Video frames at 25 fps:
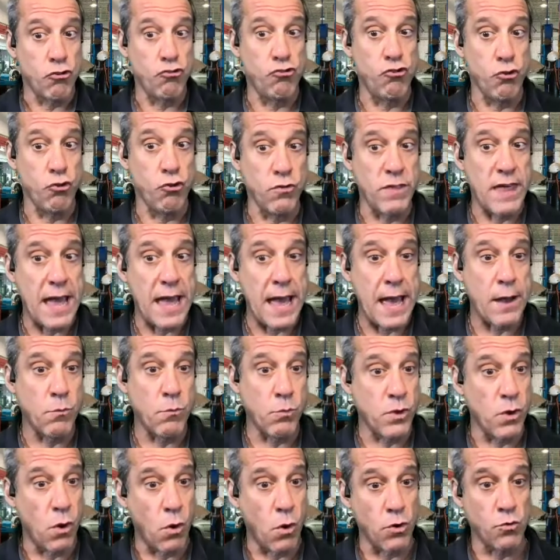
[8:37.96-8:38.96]
do
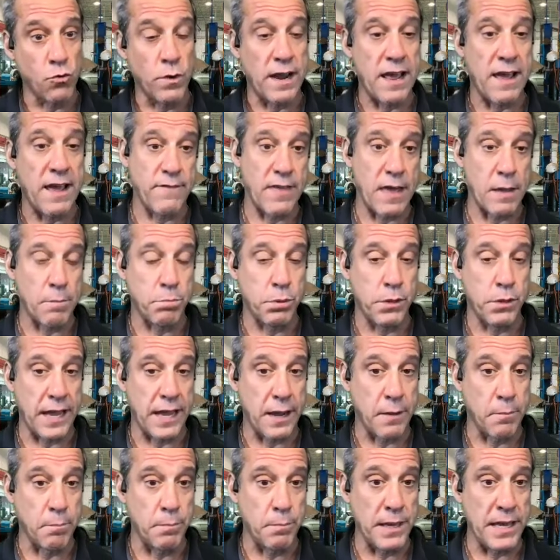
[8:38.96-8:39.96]
that. We always want to have that
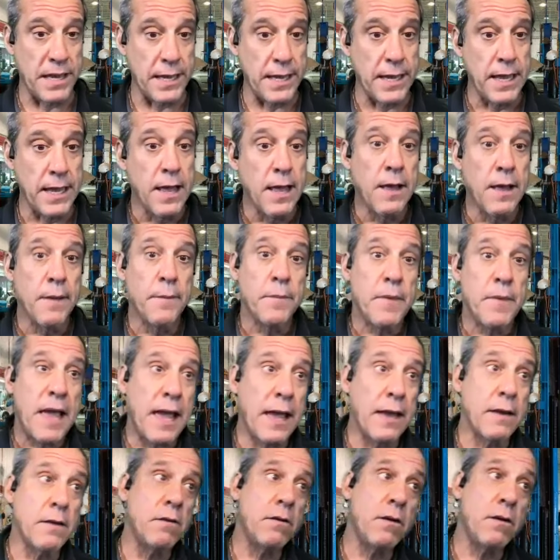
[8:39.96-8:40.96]
plan B.
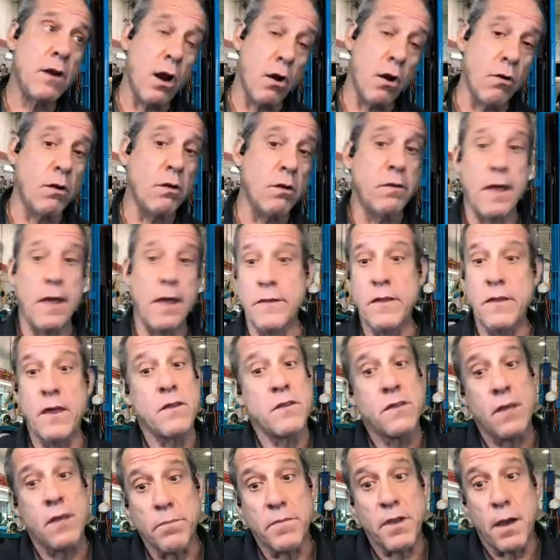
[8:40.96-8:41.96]
And, and
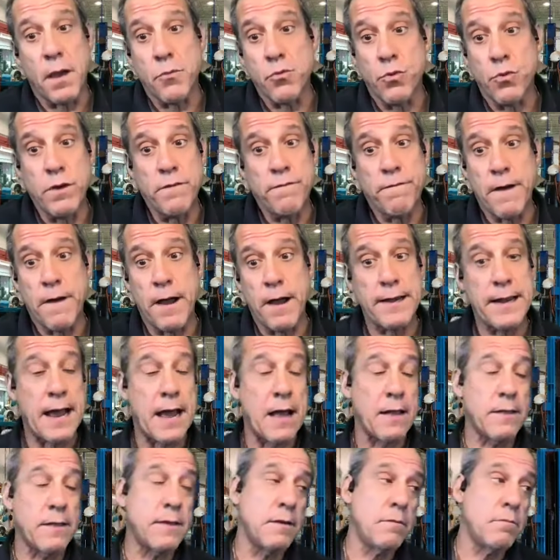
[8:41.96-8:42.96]
then sometimes we find
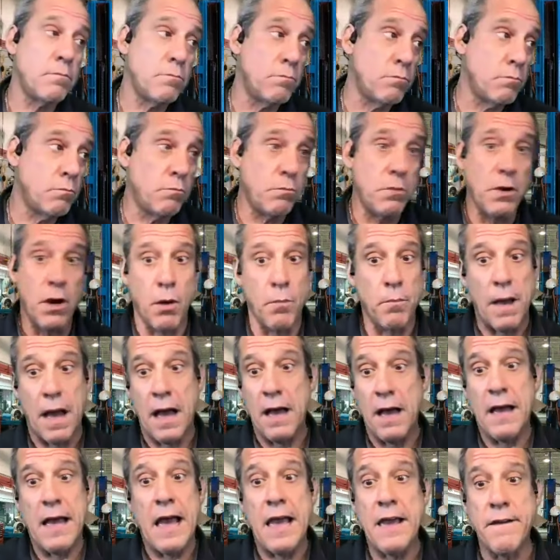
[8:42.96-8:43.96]
out that,
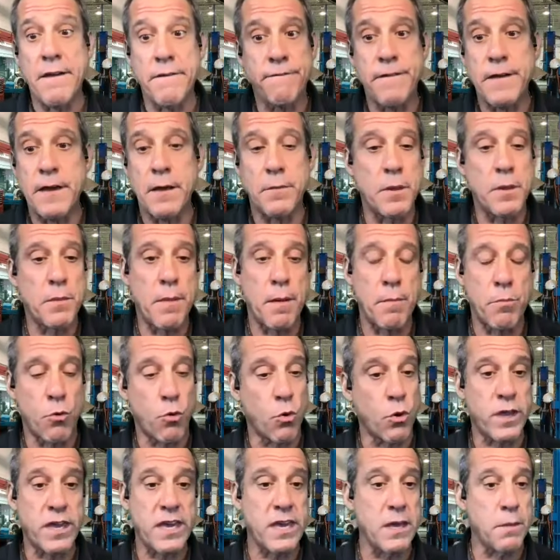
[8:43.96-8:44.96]
a family member
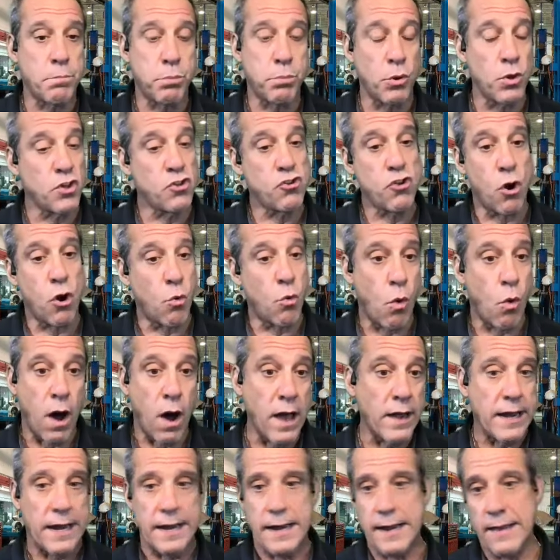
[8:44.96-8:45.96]
or key employees don't
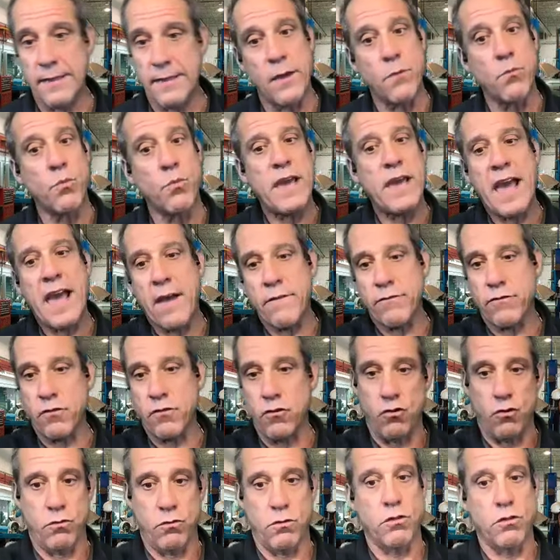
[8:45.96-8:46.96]
want it. And then we have
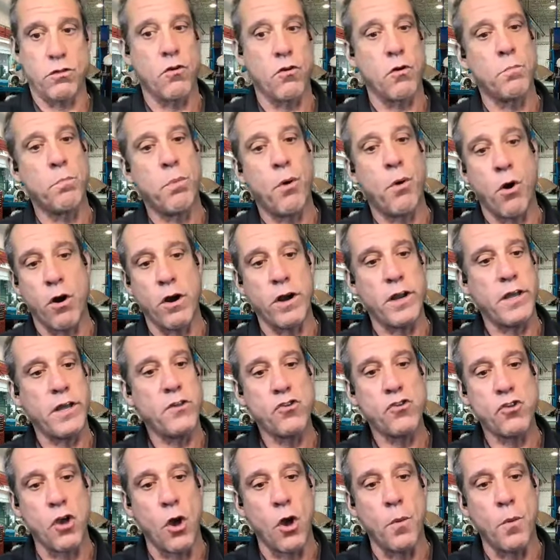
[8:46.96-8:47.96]
to do the third party.
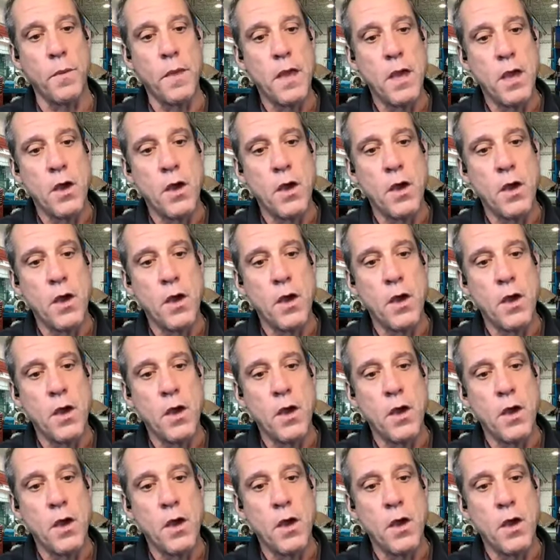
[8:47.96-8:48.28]
So,